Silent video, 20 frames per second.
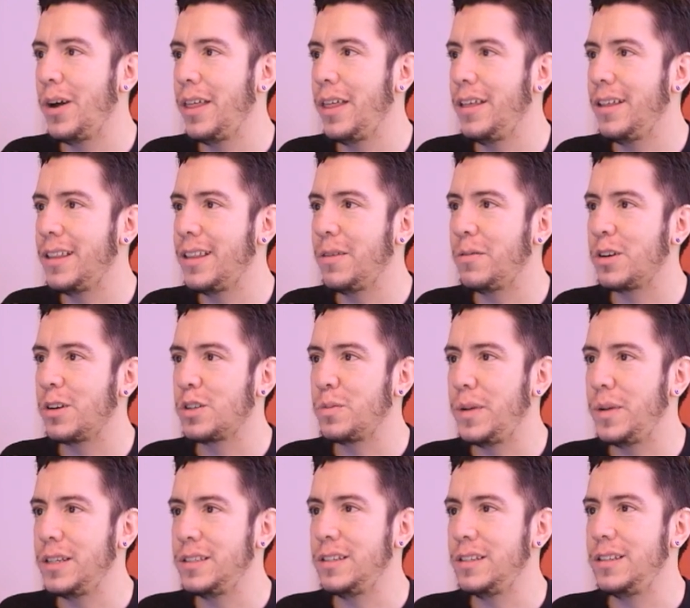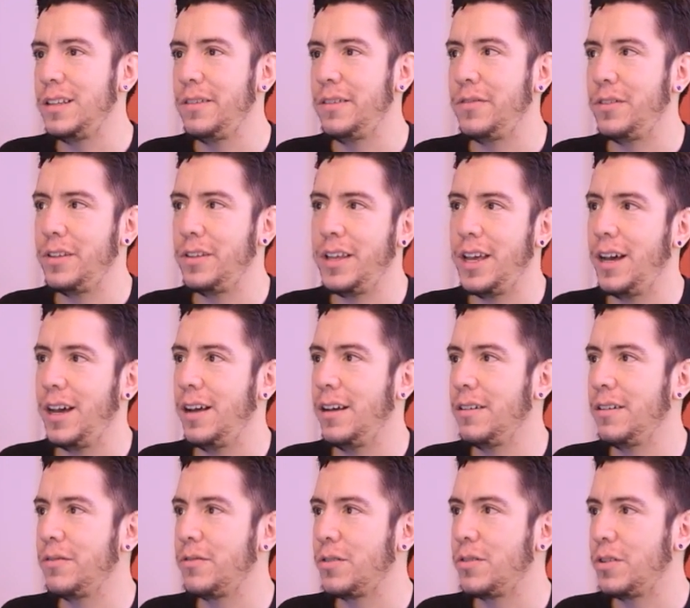UI data workspace the default?
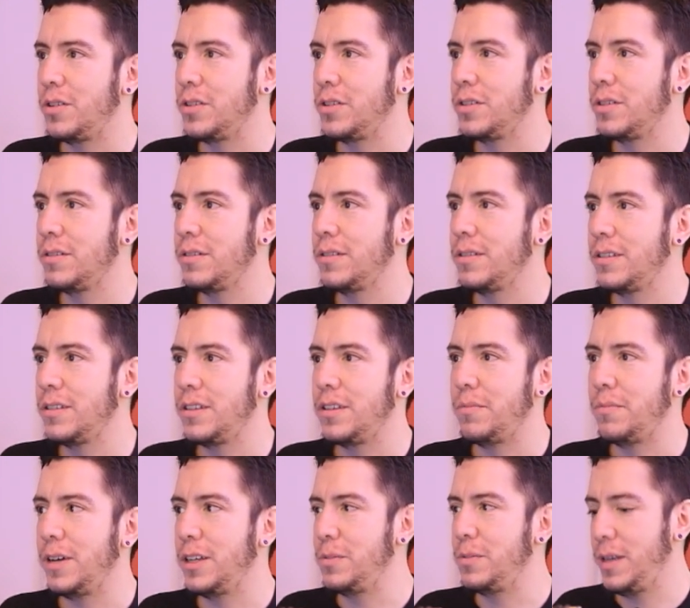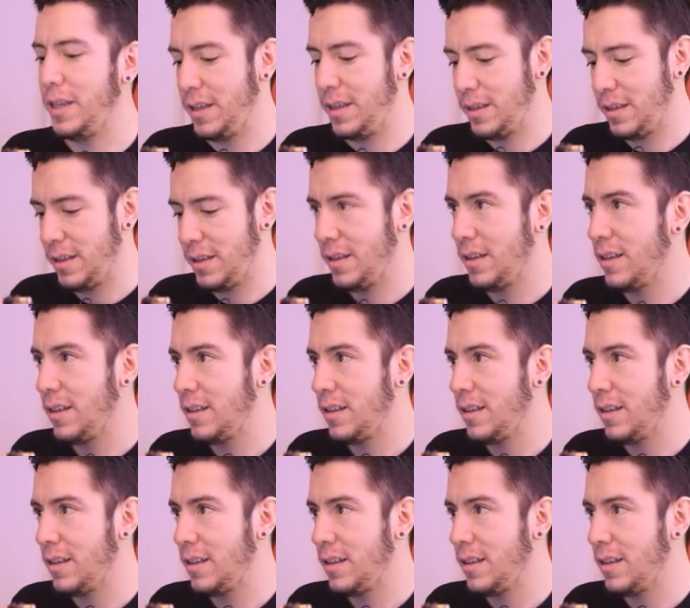Yeah, of course. There must be.